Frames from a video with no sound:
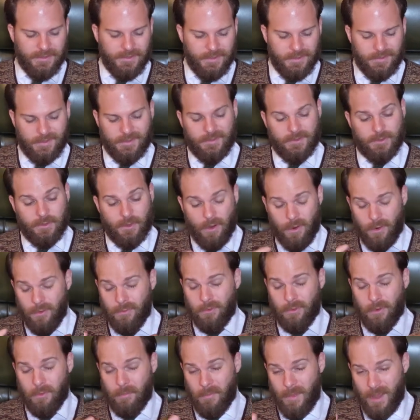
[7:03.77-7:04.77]
this is an
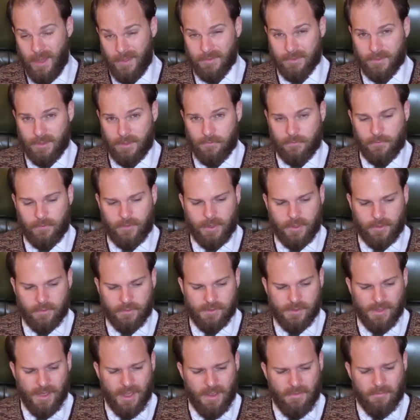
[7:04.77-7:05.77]
overall masculine
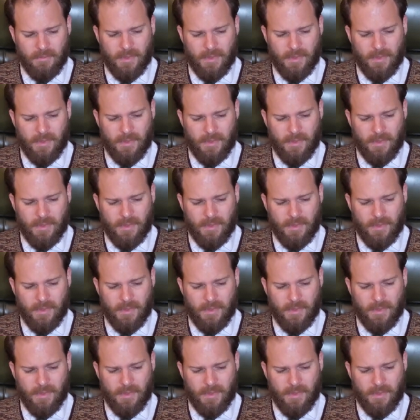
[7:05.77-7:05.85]
fragrance,